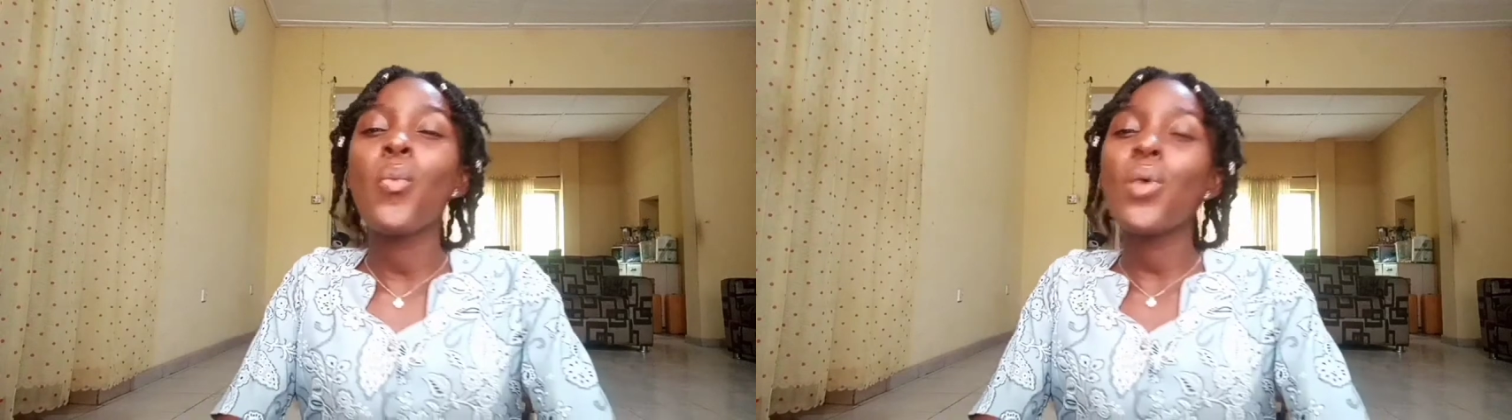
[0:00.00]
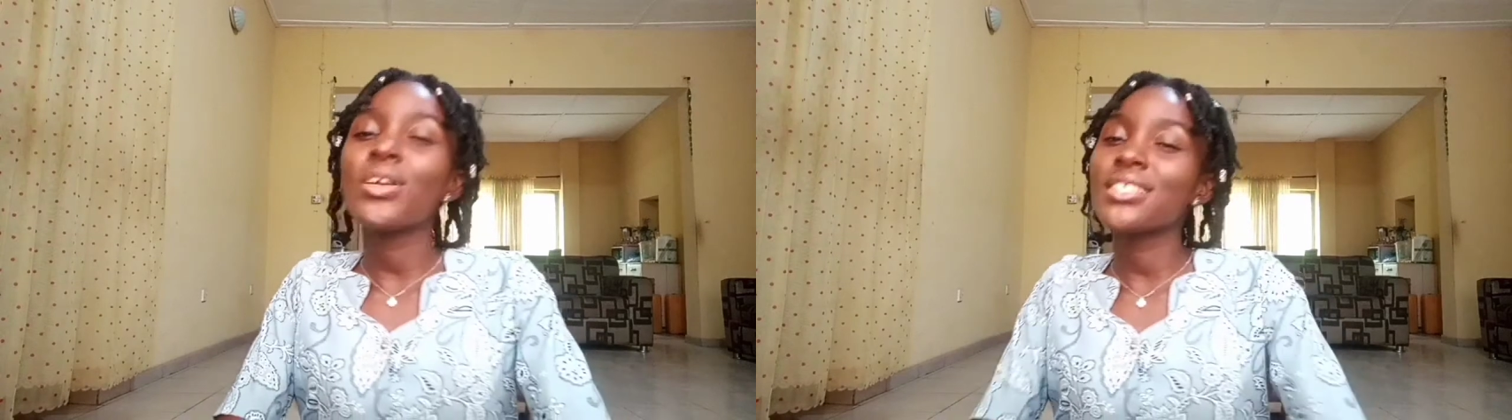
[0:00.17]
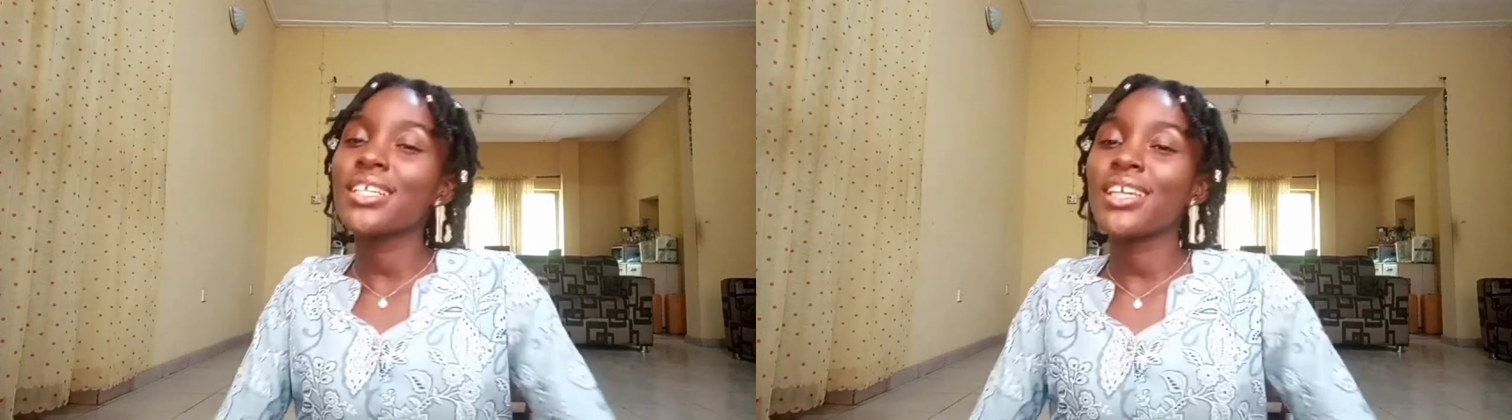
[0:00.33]

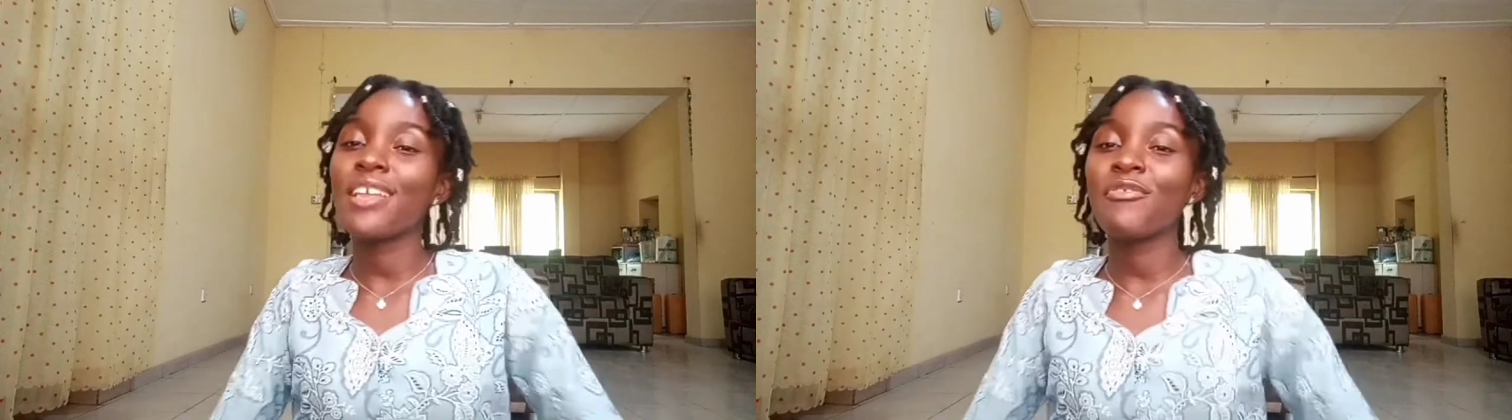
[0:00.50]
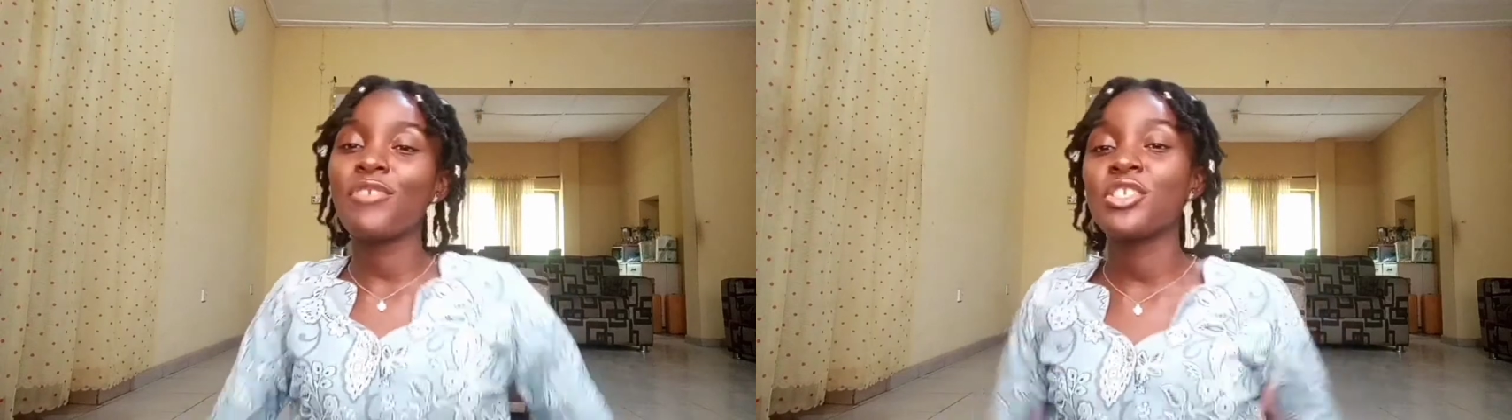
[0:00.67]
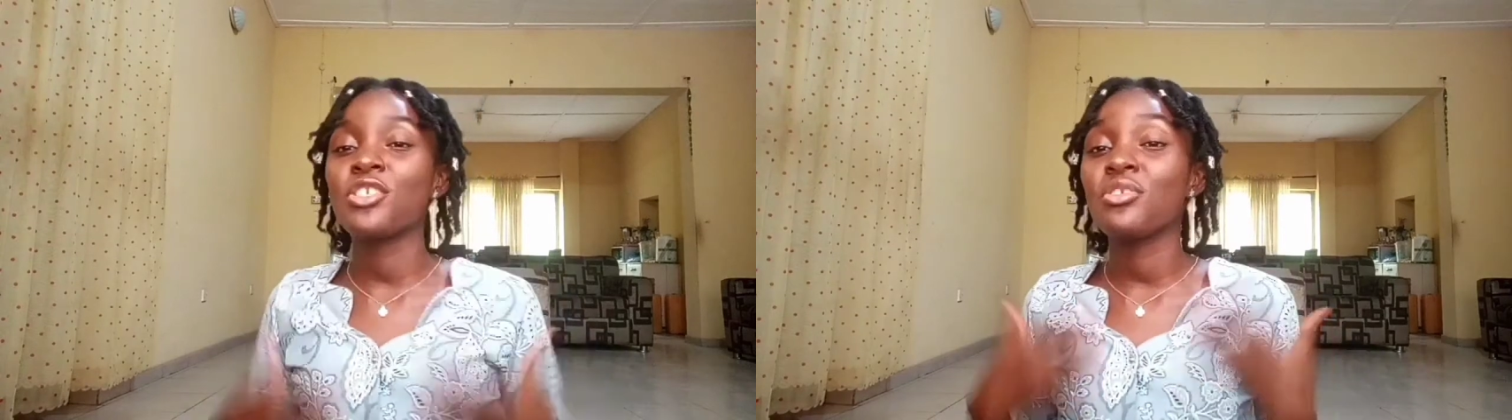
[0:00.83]
once again
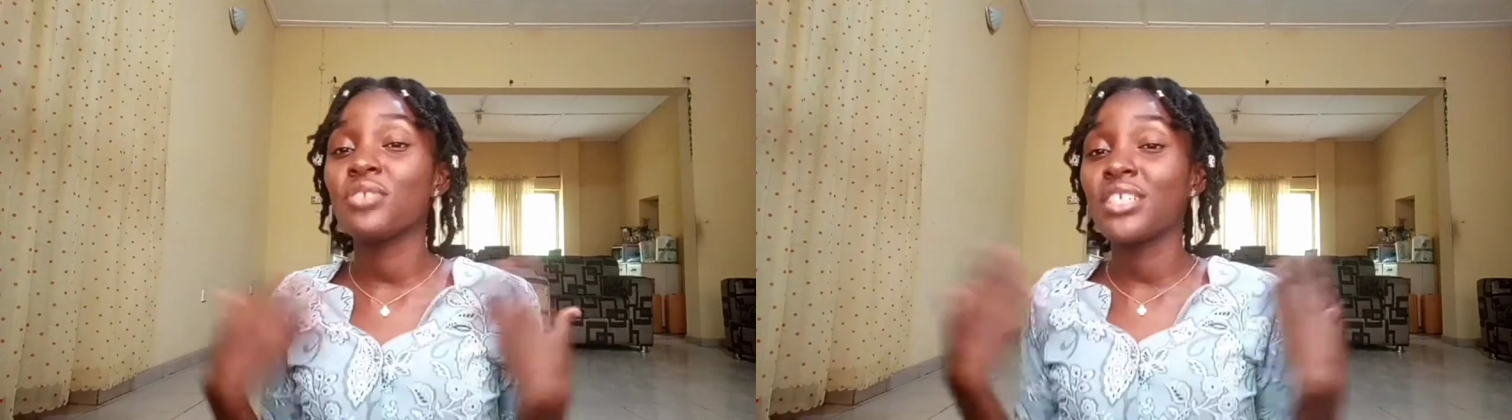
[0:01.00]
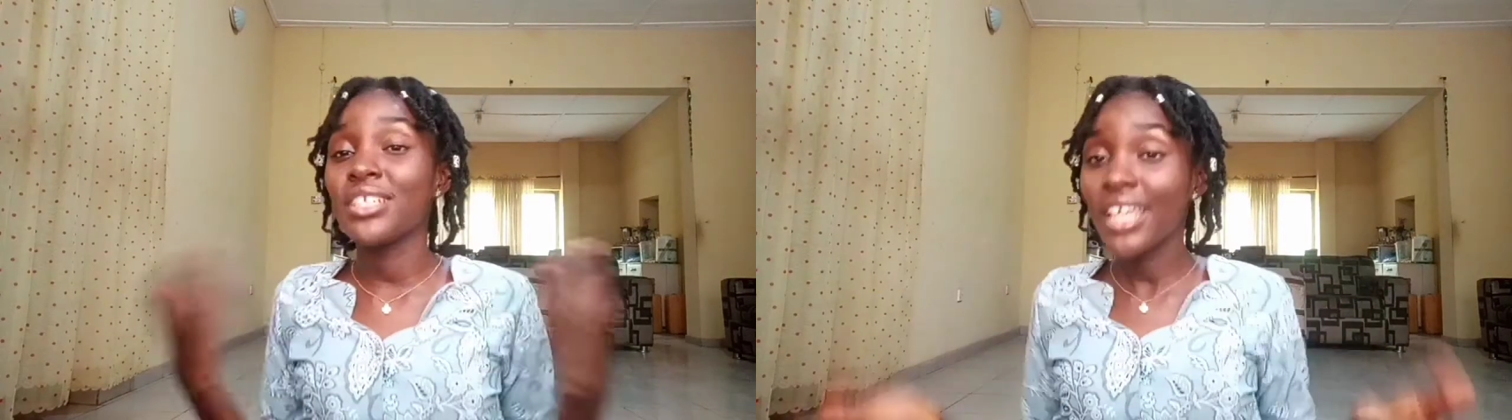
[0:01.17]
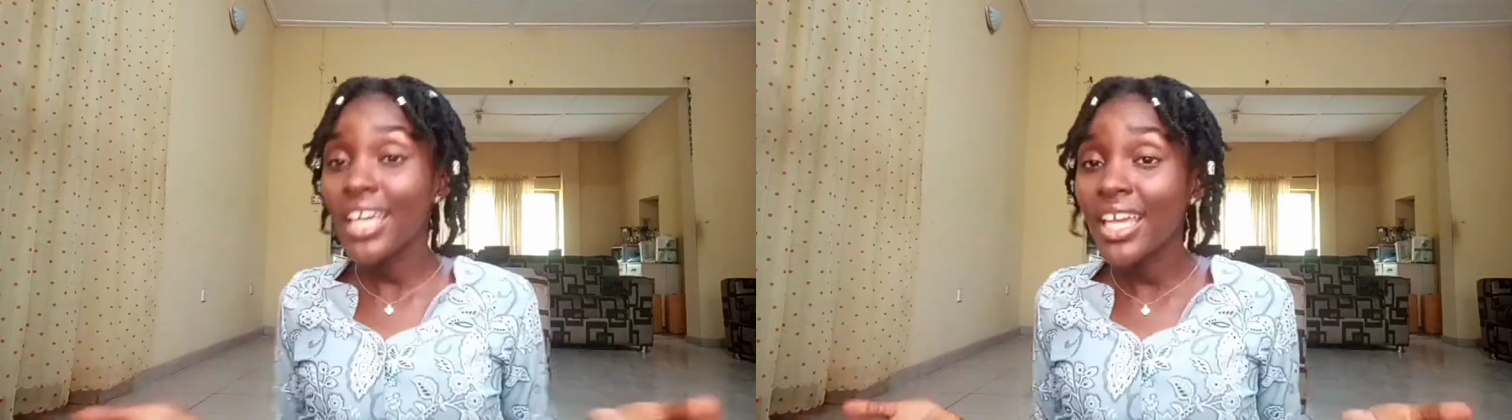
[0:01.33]
for
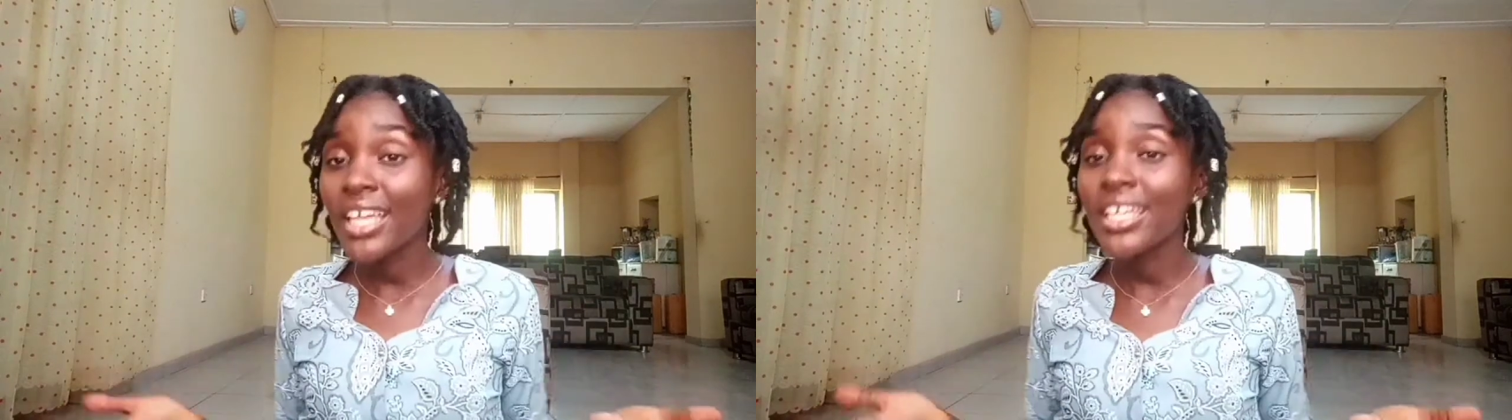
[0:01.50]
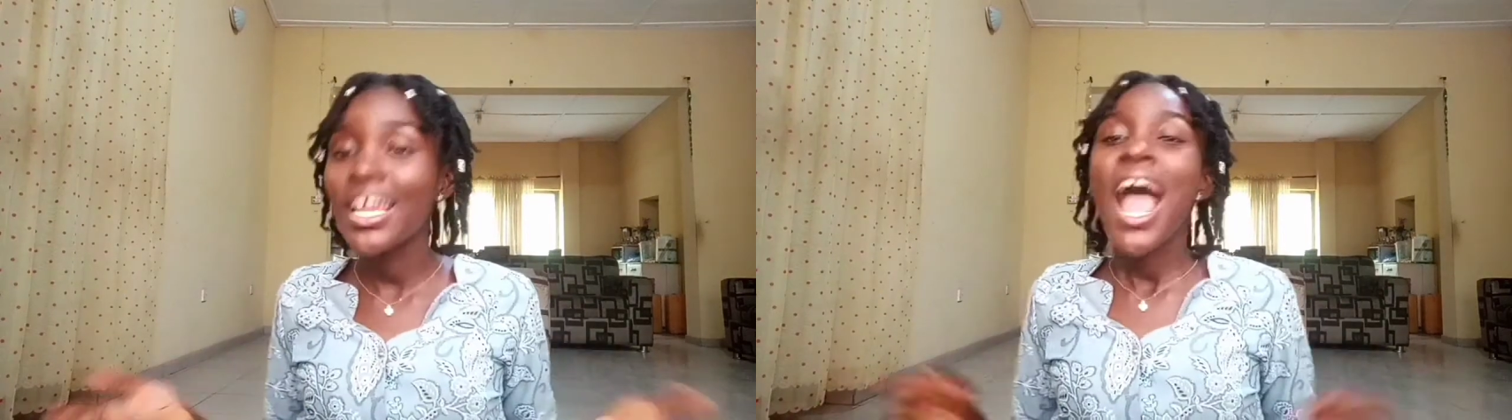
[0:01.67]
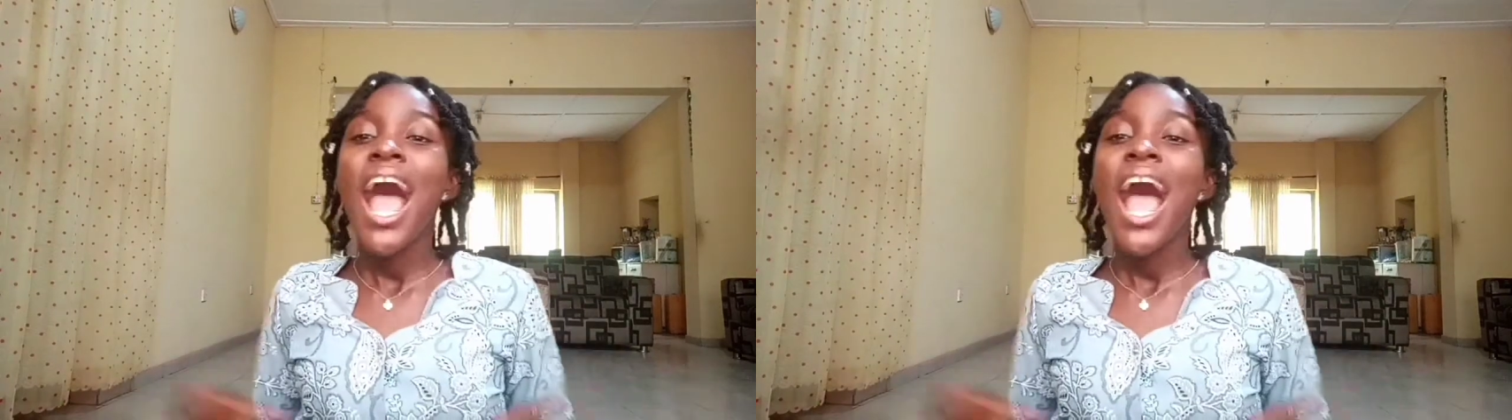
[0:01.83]
tuning in